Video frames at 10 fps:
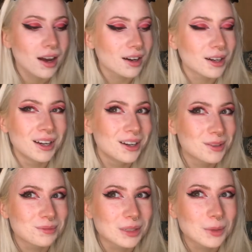
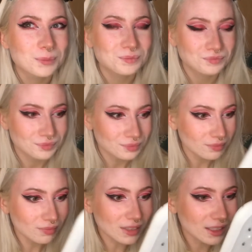
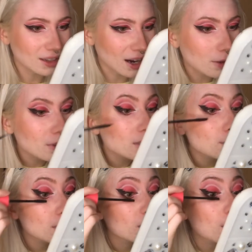I always
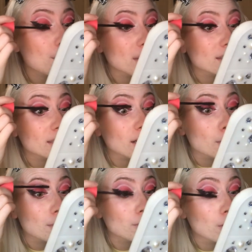put on my
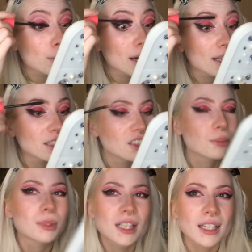mascara before my
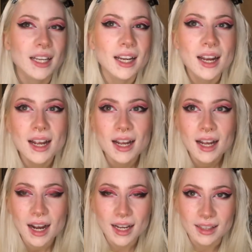eyelashes, but then like,
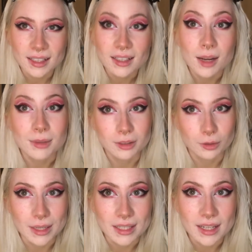
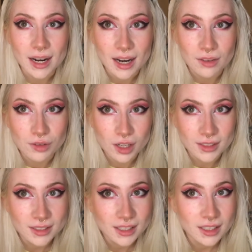granted, I have
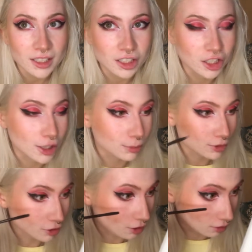not seen a James
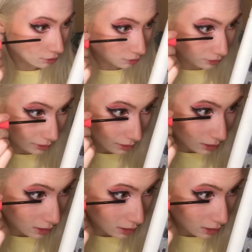Charles